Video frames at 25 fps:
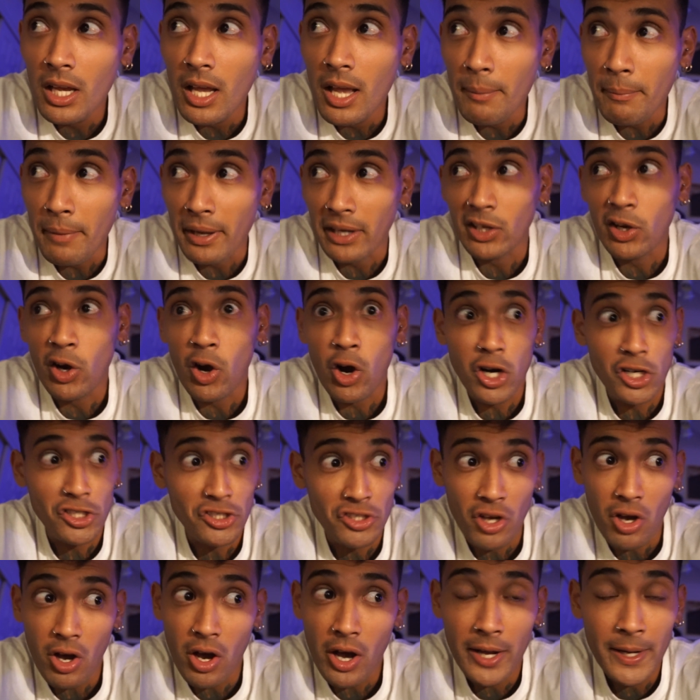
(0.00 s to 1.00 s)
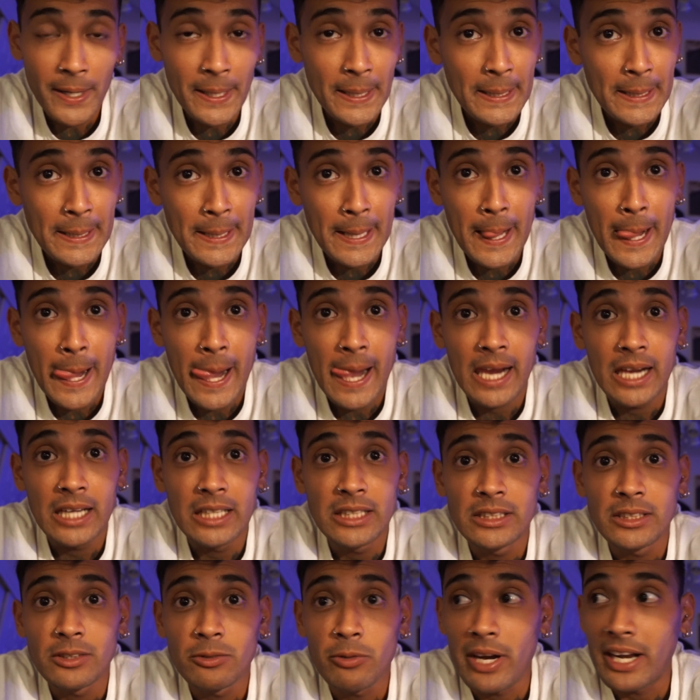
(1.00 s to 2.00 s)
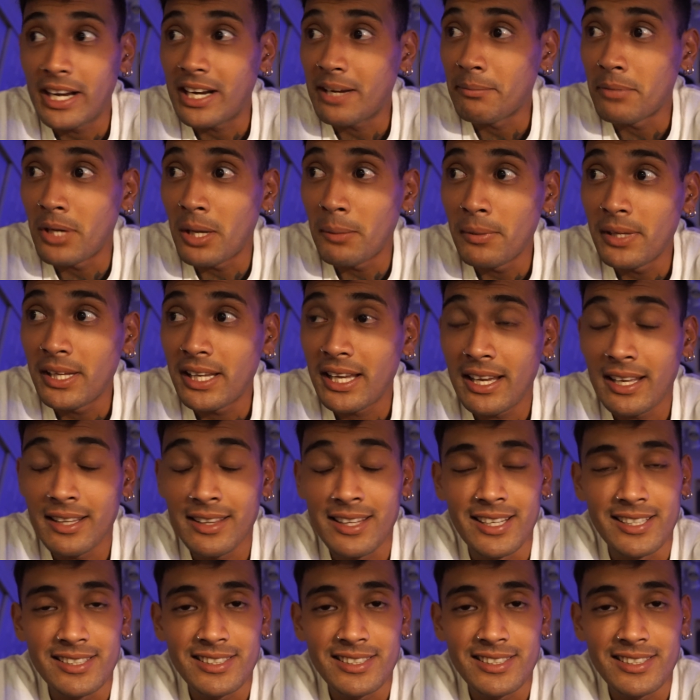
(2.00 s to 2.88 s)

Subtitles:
My car's on, right? I'm bubbling the